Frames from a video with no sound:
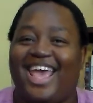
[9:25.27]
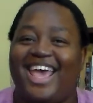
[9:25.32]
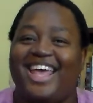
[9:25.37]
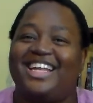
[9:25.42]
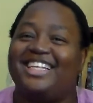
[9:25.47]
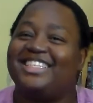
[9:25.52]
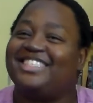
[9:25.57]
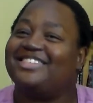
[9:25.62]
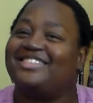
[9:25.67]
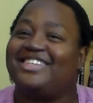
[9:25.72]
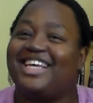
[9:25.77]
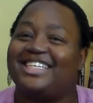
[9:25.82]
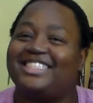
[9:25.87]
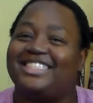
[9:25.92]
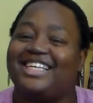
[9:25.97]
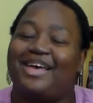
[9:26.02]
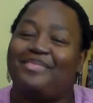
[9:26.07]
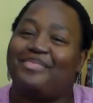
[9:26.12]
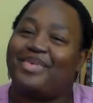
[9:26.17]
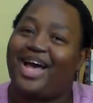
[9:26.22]
And until
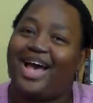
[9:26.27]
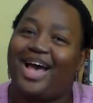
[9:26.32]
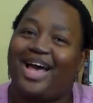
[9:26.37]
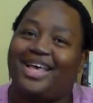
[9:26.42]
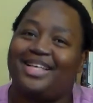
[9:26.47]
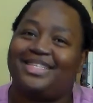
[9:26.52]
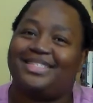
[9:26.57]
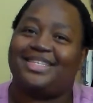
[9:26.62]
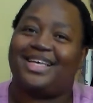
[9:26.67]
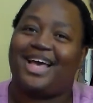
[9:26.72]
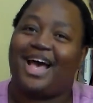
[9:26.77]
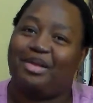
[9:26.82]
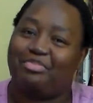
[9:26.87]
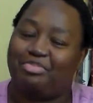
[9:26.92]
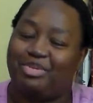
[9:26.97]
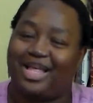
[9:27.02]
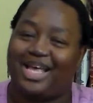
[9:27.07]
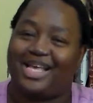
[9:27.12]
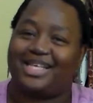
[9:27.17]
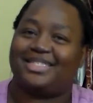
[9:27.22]
next time, guys,
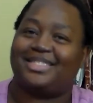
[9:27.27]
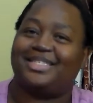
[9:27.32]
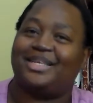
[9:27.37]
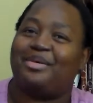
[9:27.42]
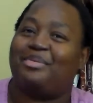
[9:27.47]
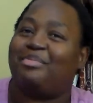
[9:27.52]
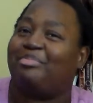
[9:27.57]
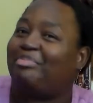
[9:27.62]
God bless.